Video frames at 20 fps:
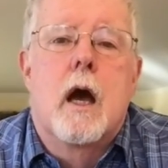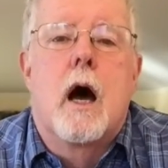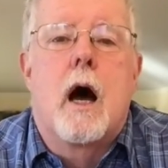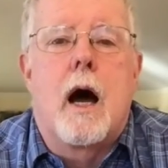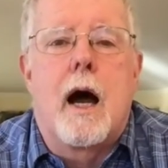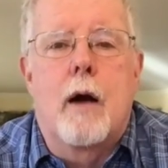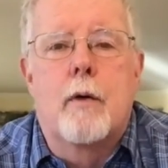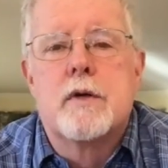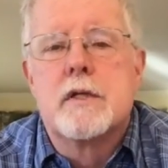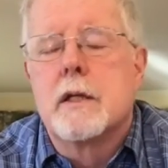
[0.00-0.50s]

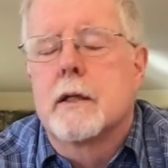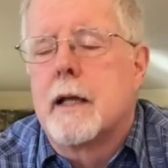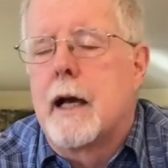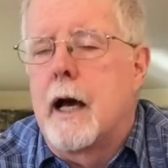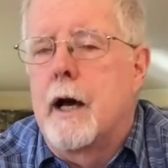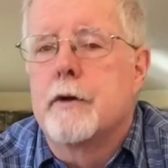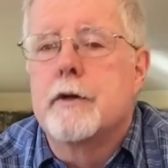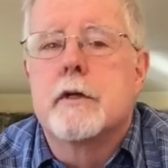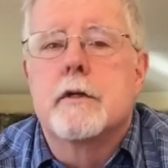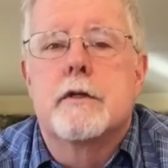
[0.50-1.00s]
I was
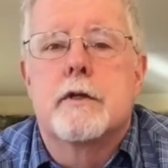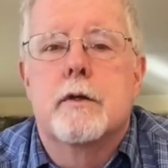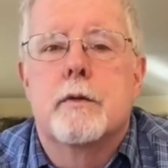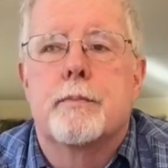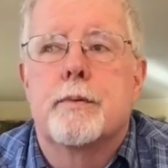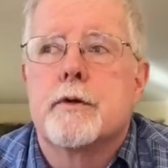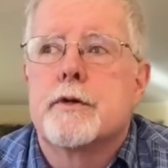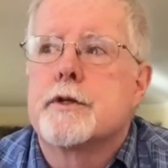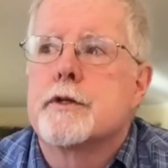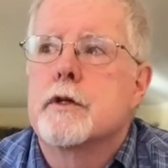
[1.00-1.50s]
allowed to
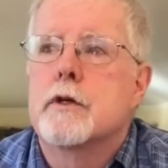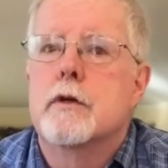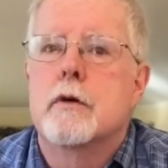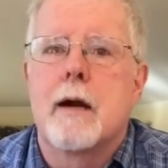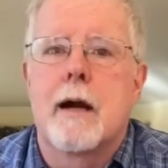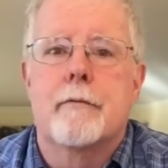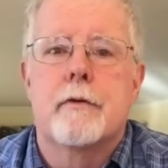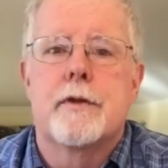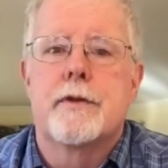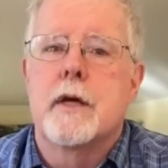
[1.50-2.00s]
pursue
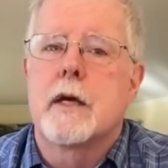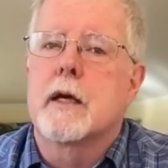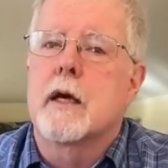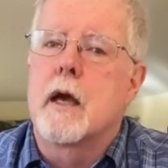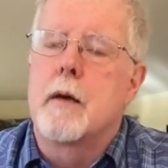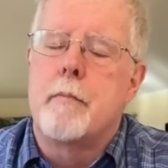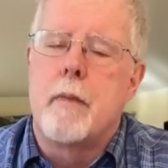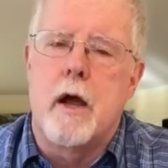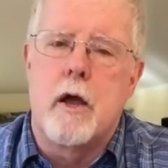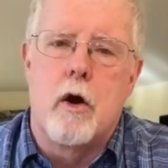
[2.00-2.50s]
everything
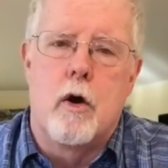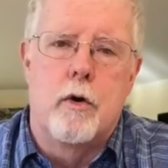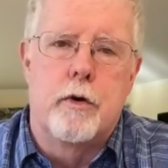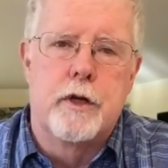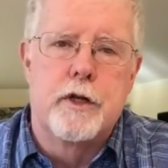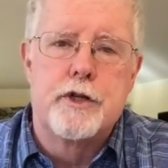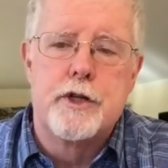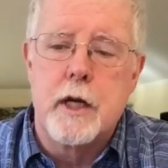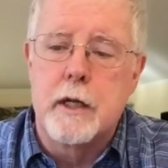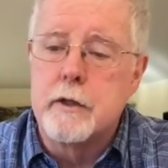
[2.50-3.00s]
in my own
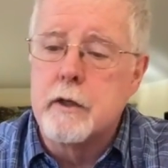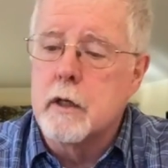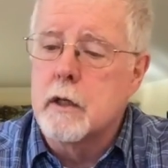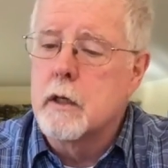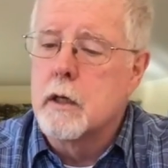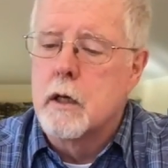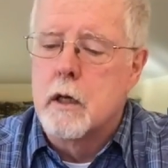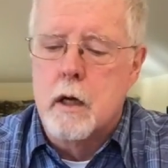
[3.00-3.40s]
agenda,